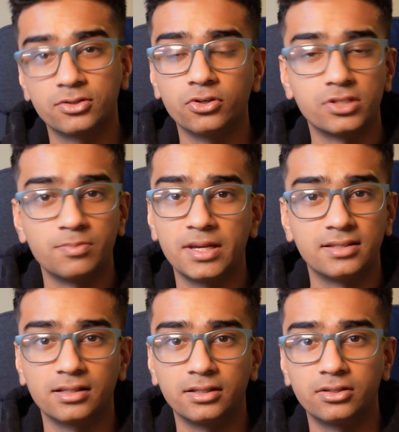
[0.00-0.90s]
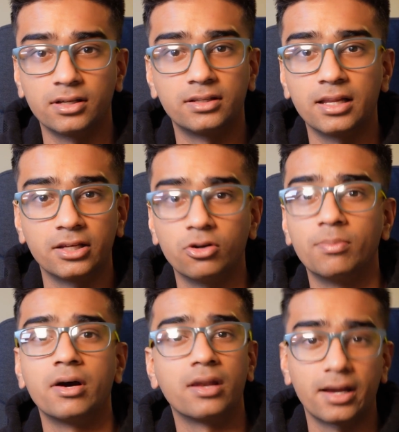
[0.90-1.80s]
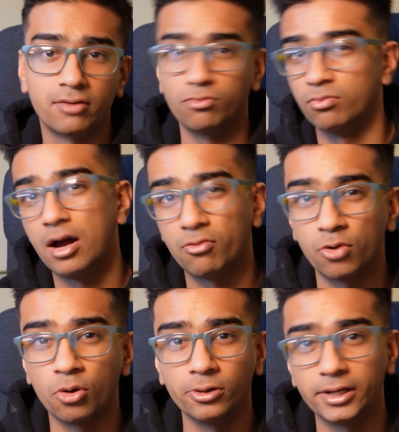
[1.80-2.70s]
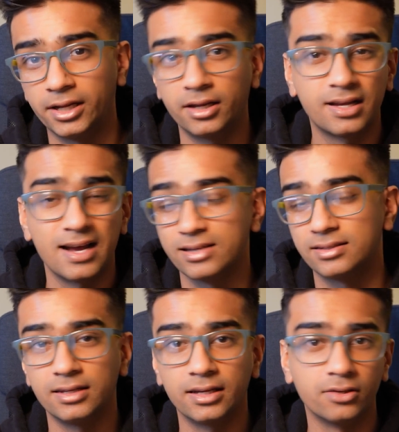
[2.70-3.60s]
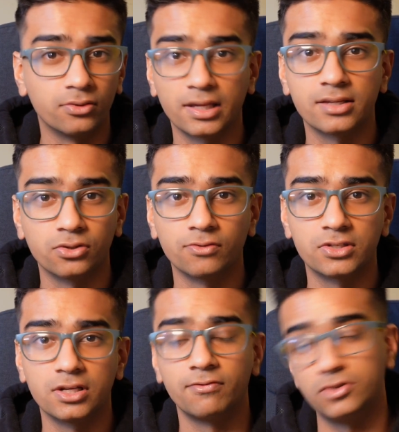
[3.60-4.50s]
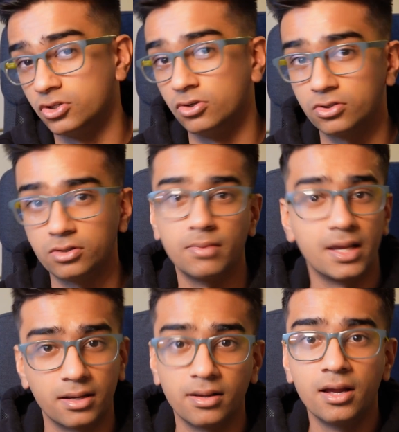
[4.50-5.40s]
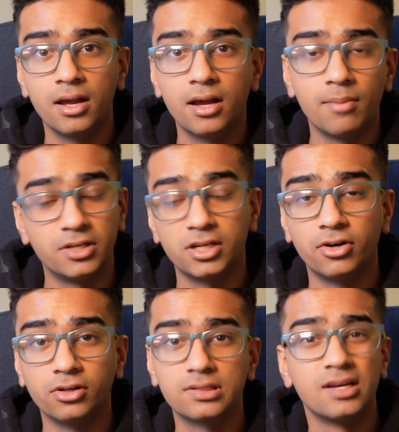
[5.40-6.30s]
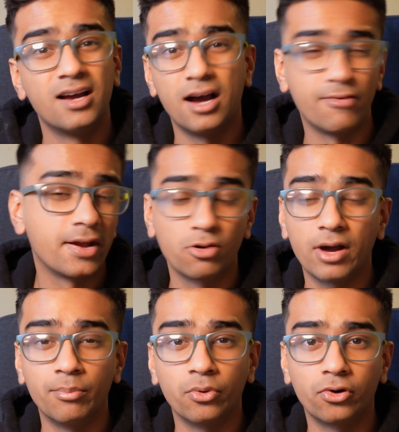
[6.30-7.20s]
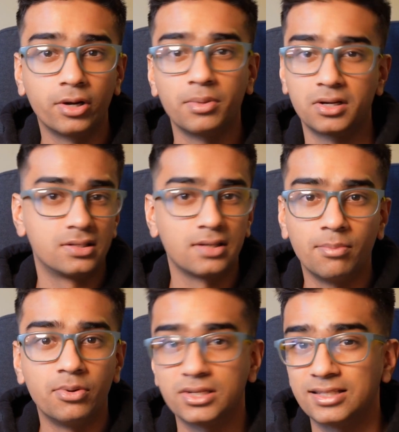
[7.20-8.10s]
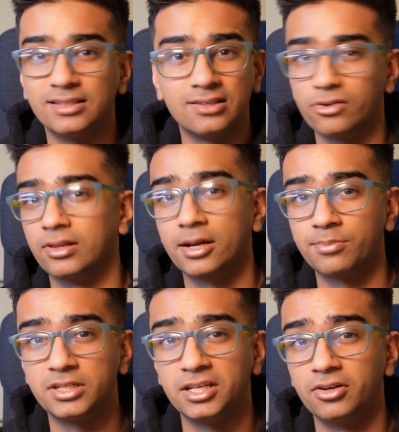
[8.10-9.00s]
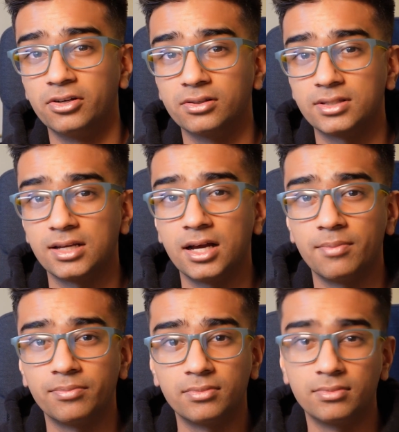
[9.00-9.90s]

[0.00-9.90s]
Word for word: course is basically telling you about like how rolling, casting and all that sort of stuff is used to make materials. I found it quite boring because I personally don't like materials, um,